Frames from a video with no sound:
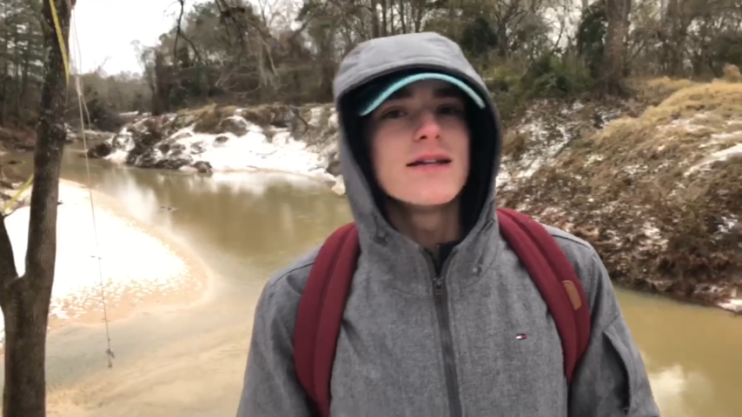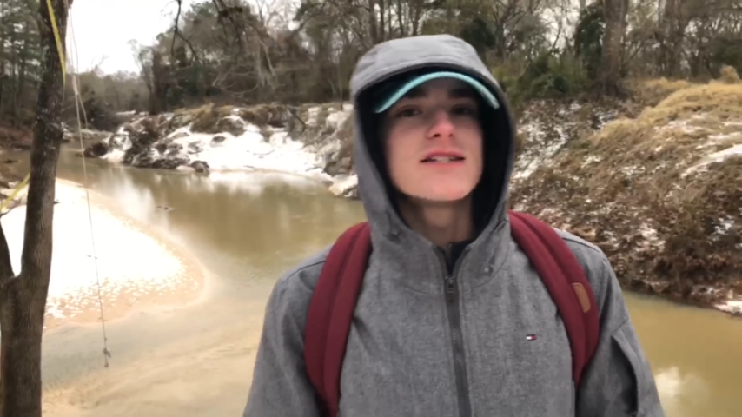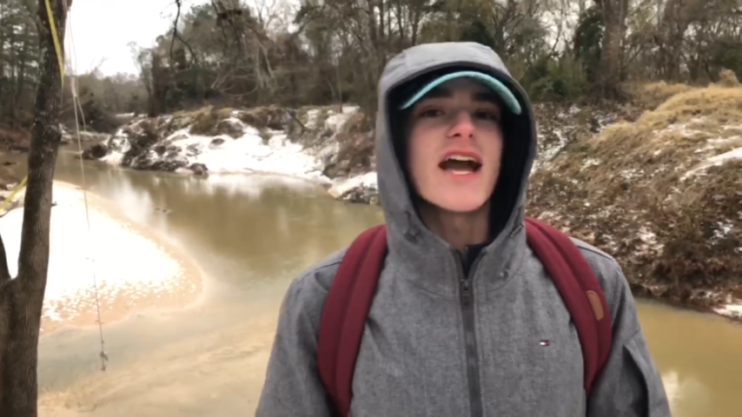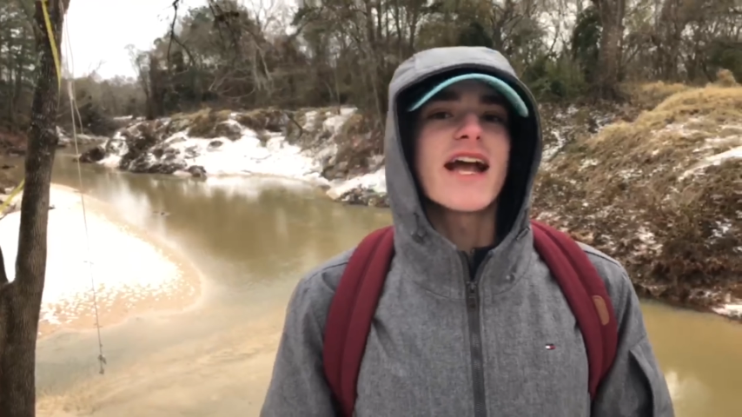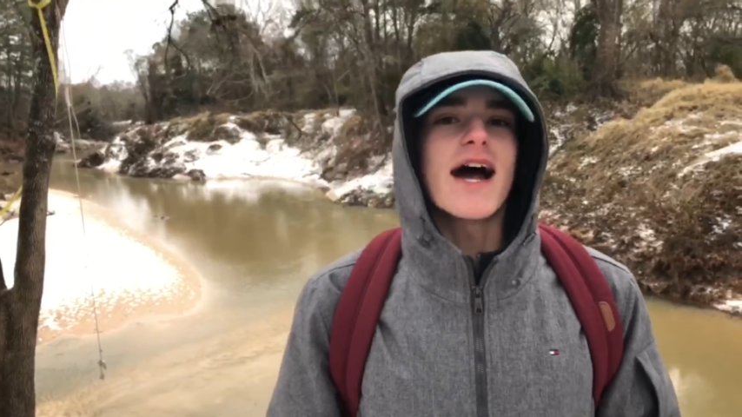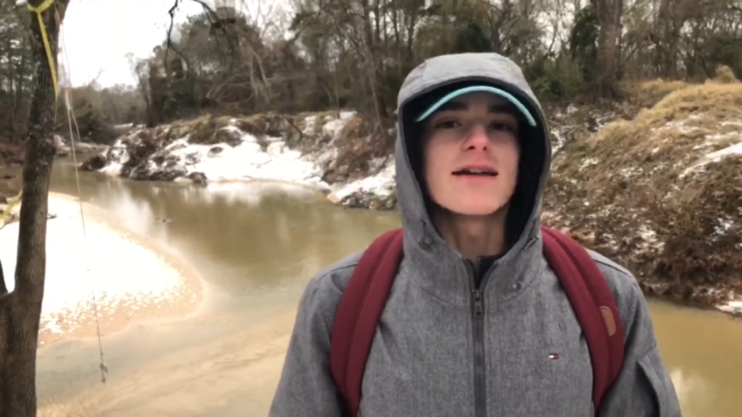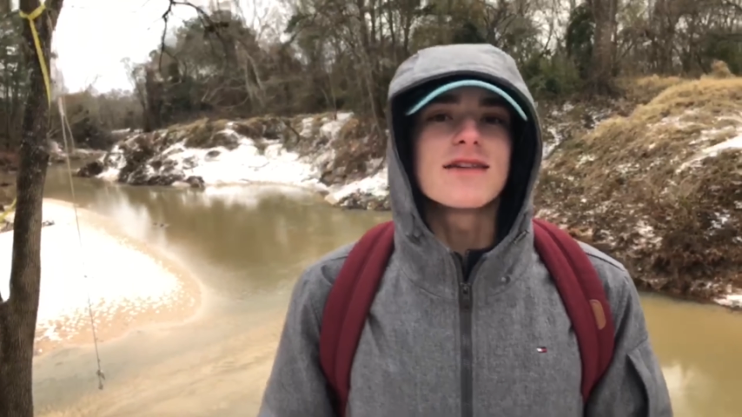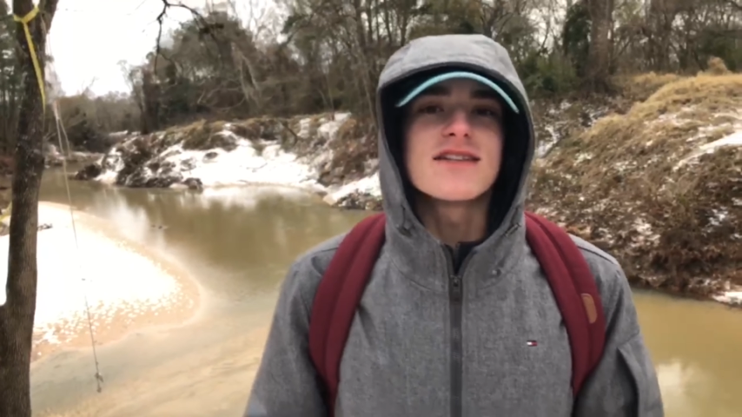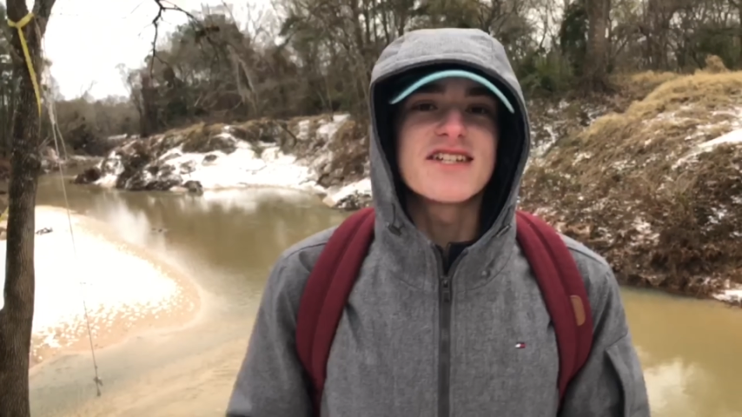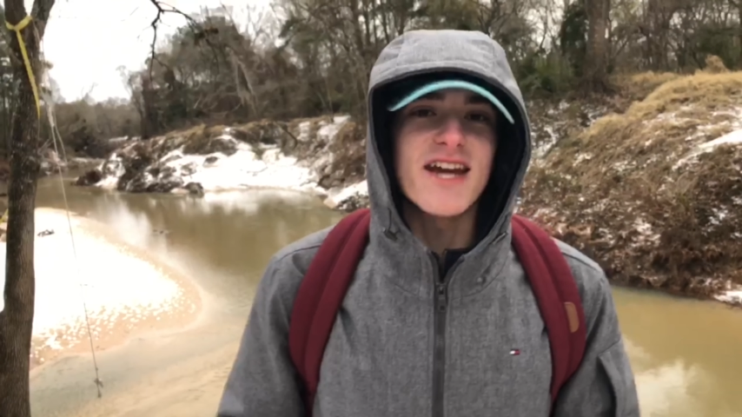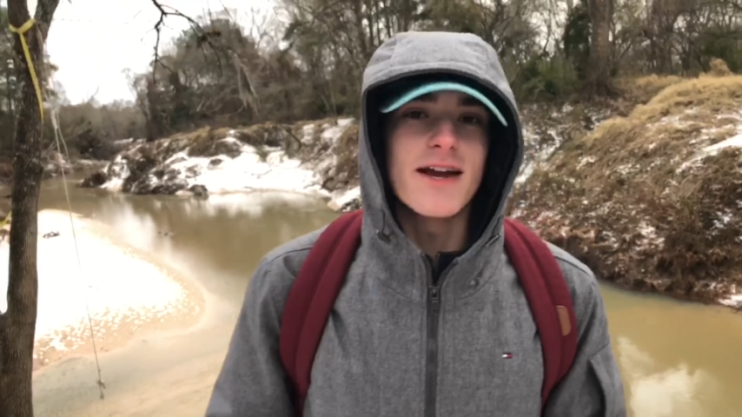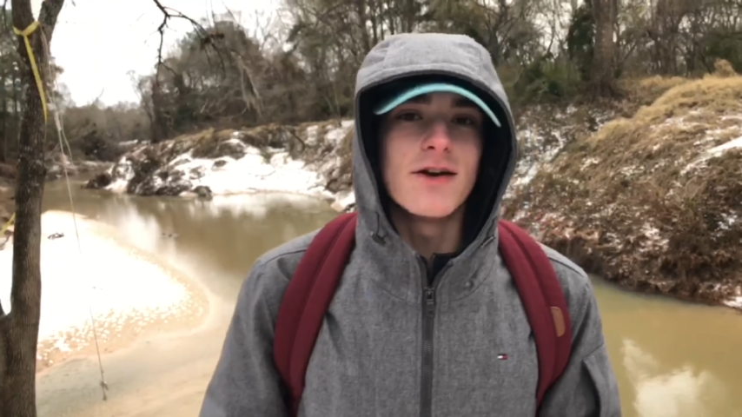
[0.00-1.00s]
Check out the
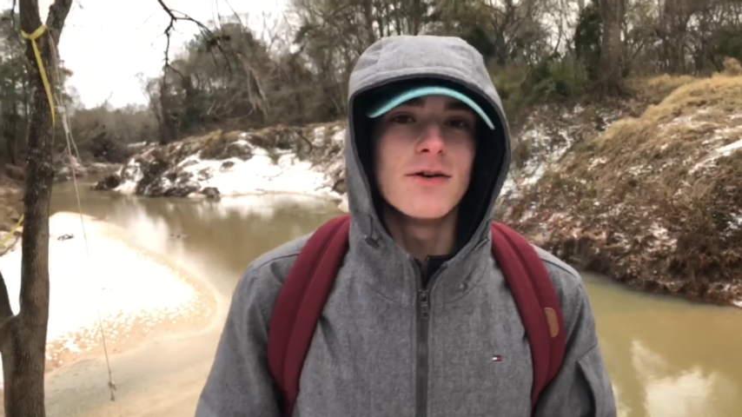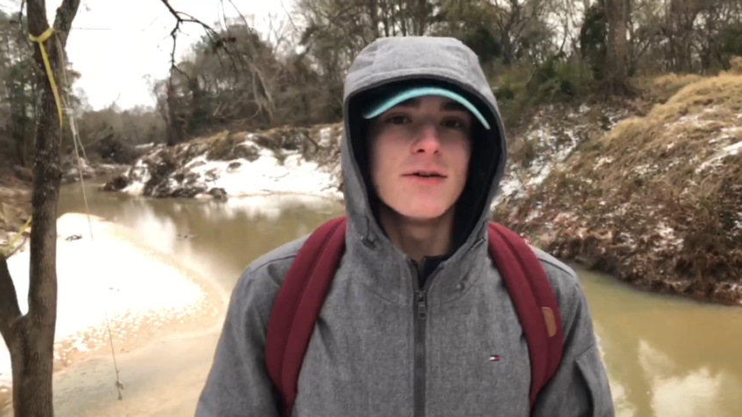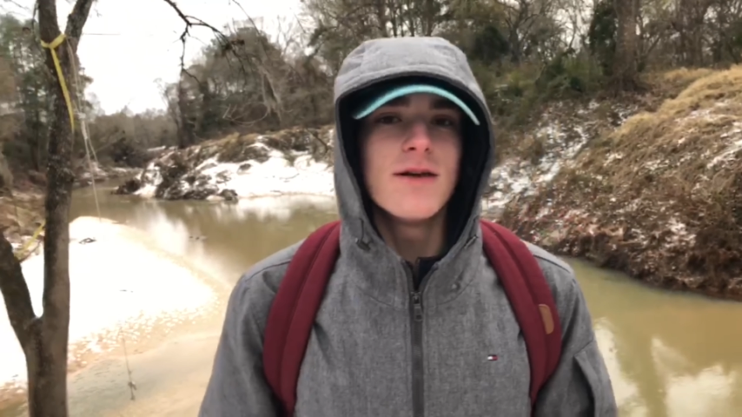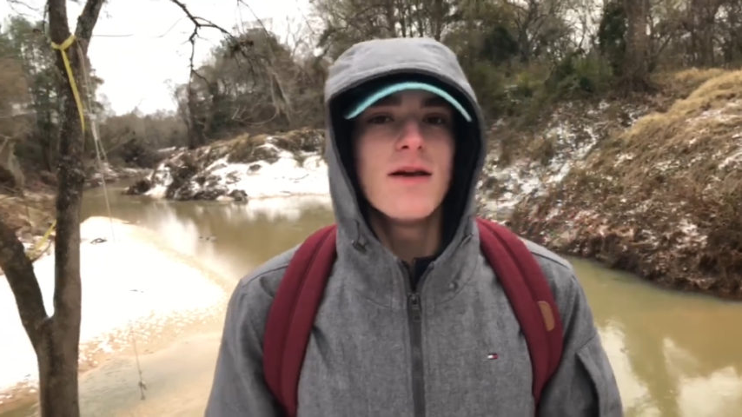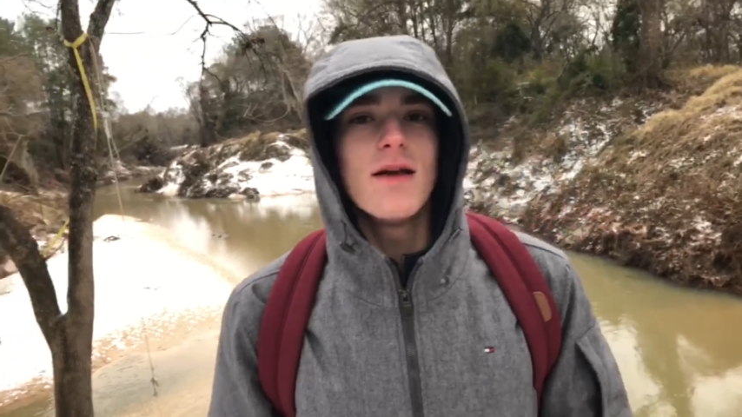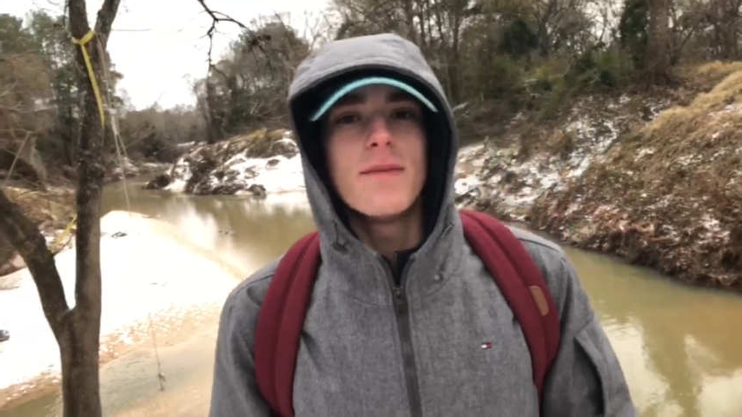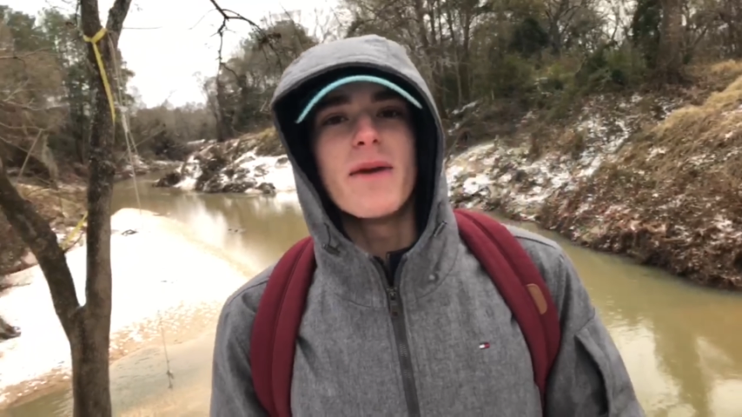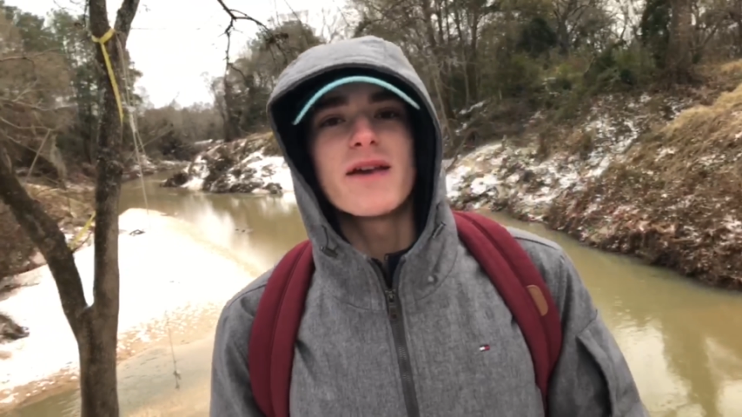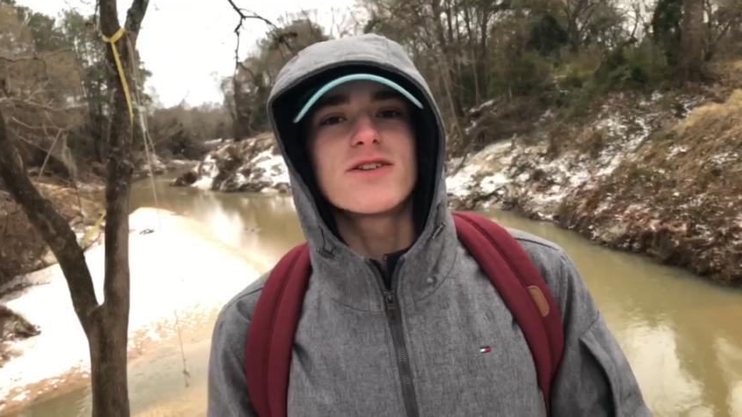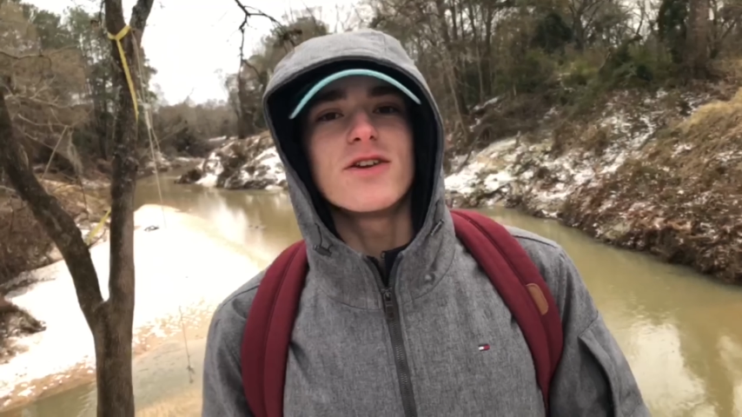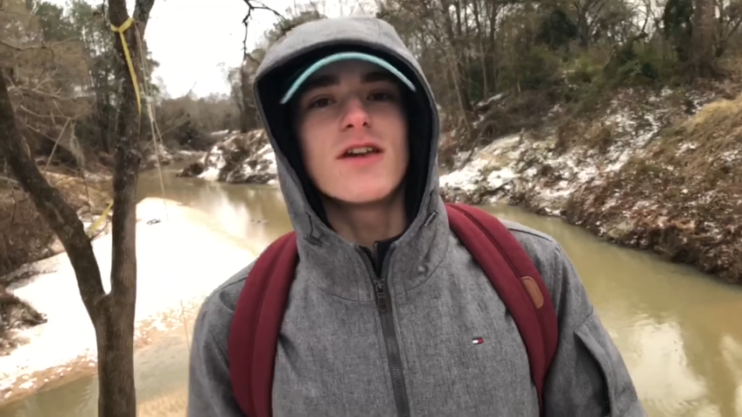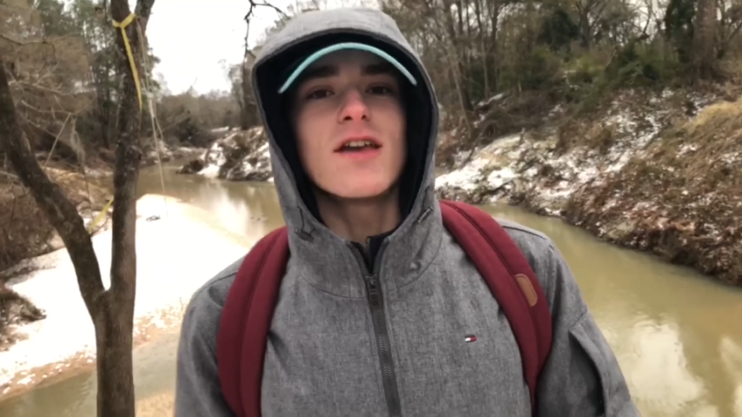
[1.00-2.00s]
channel.
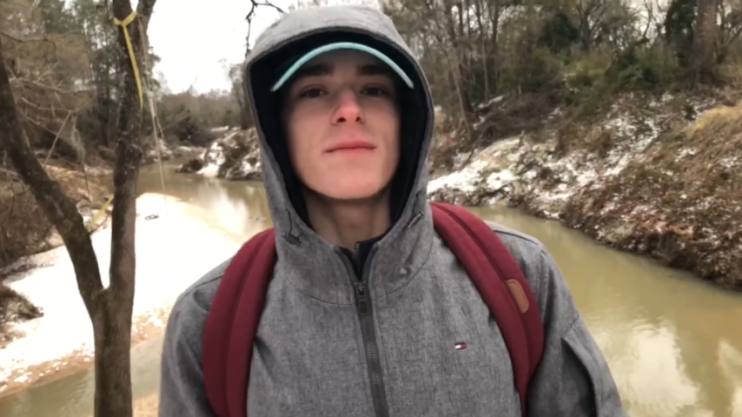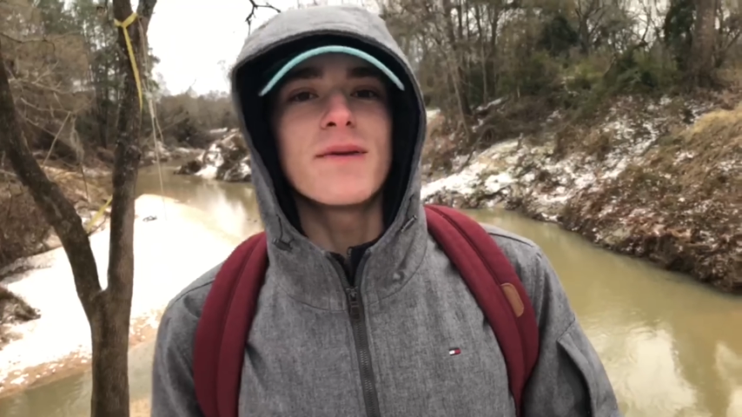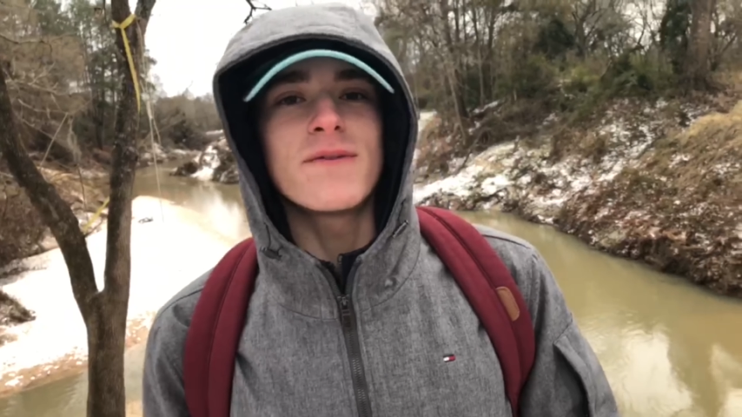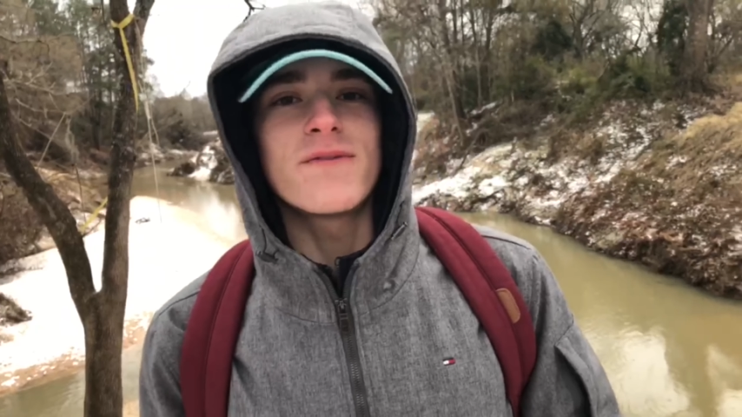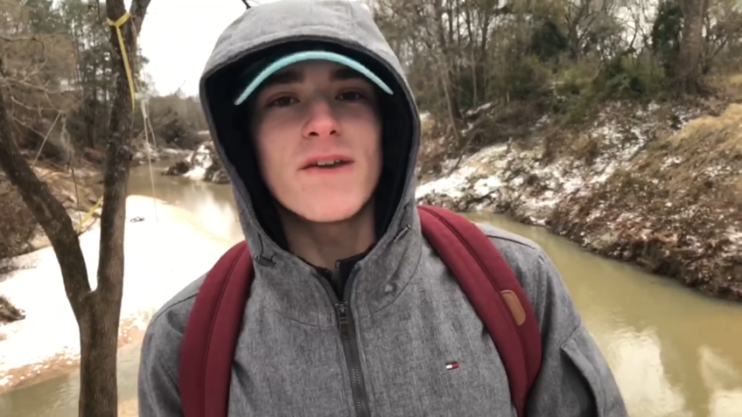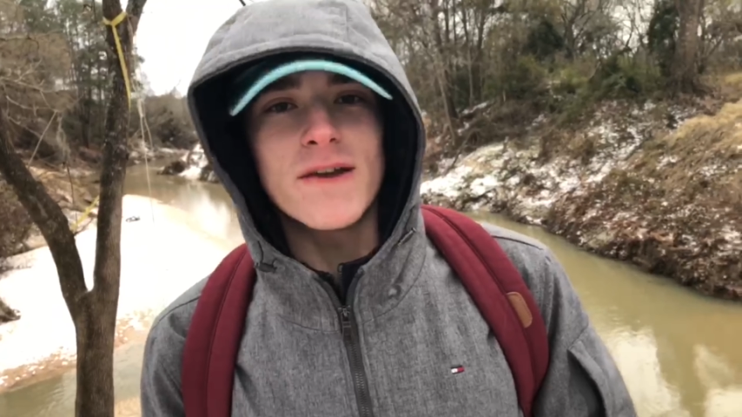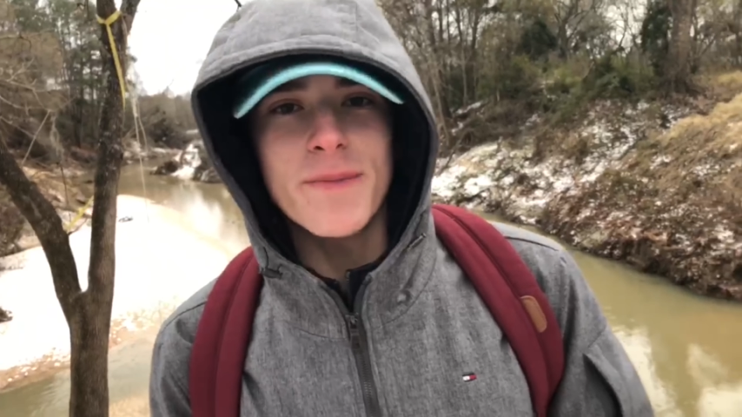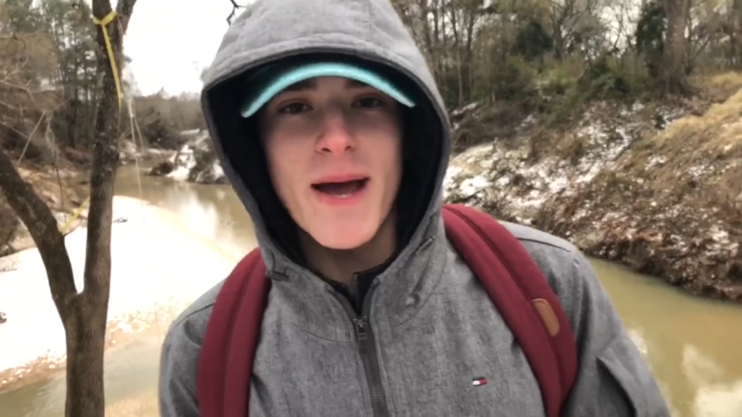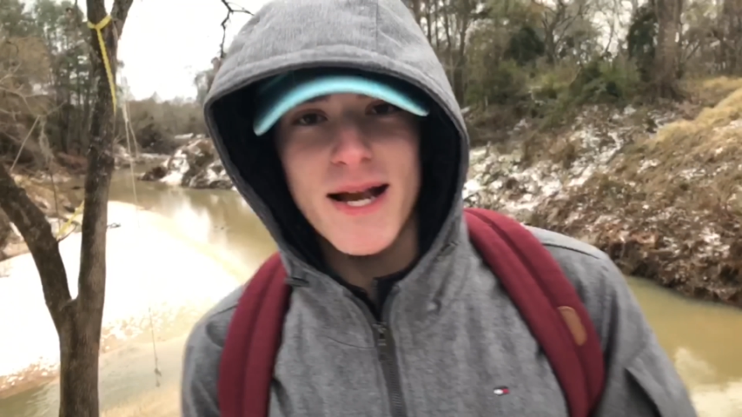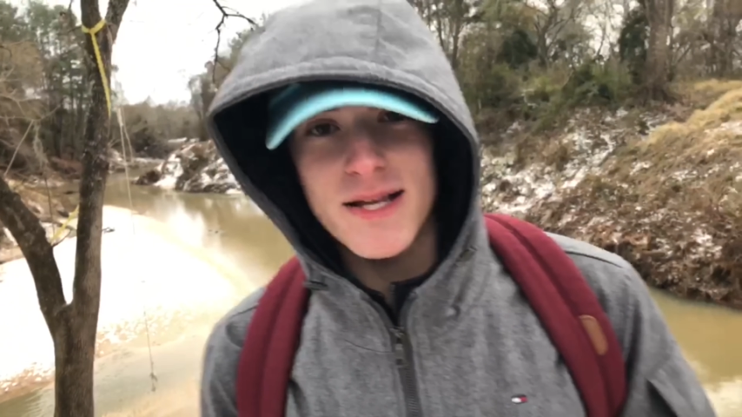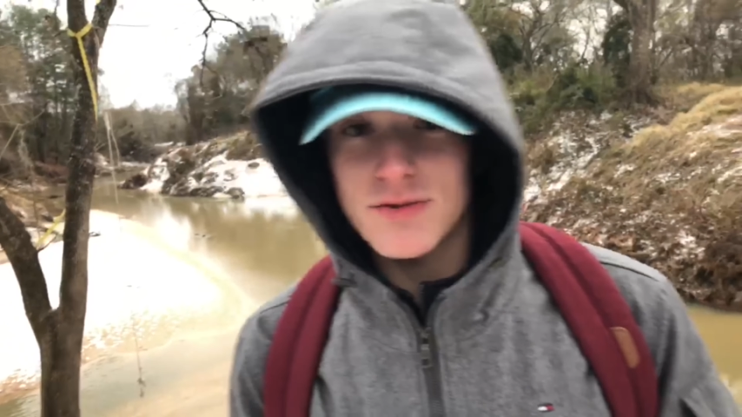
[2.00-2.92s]
Make sure you give me feedback